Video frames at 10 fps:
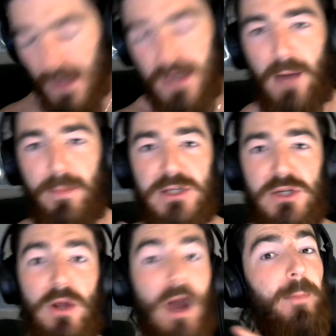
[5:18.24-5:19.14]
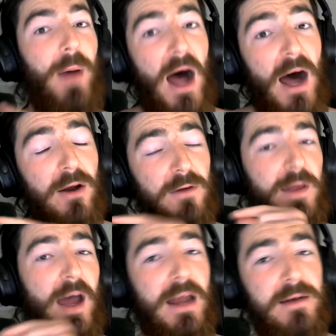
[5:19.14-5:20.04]
Number two, a part of
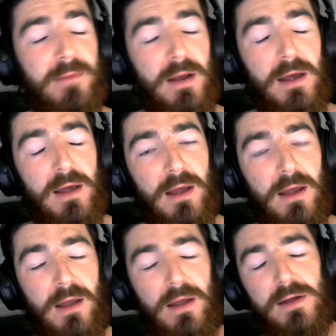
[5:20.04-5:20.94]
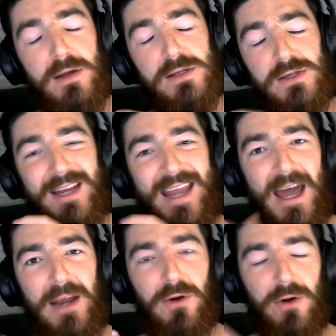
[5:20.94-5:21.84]
that, so a
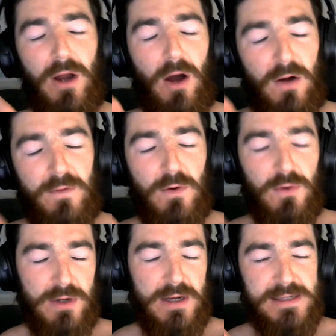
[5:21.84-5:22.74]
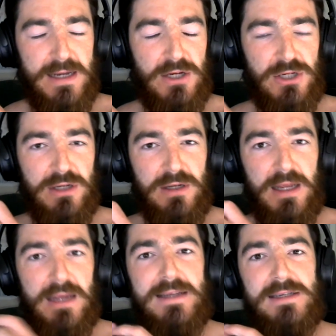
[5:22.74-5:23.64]
category of organization
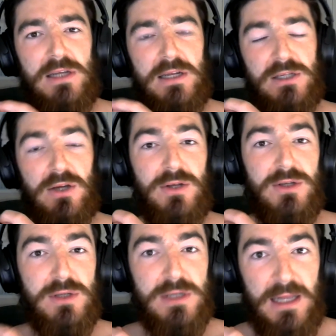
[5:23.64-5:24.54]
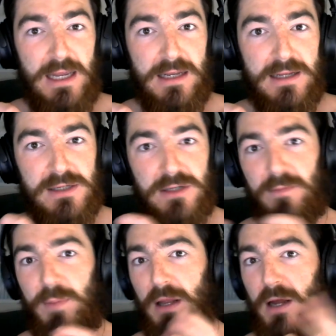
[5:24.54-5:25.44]
is it's going to delete. It's going to
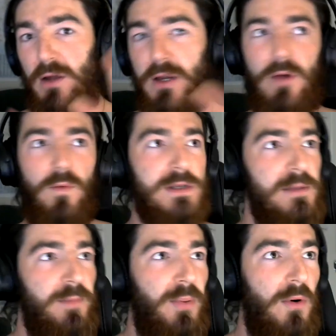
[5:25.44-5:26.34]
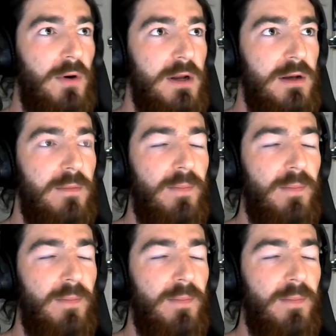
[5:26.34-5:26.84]
be like, okay, what's important?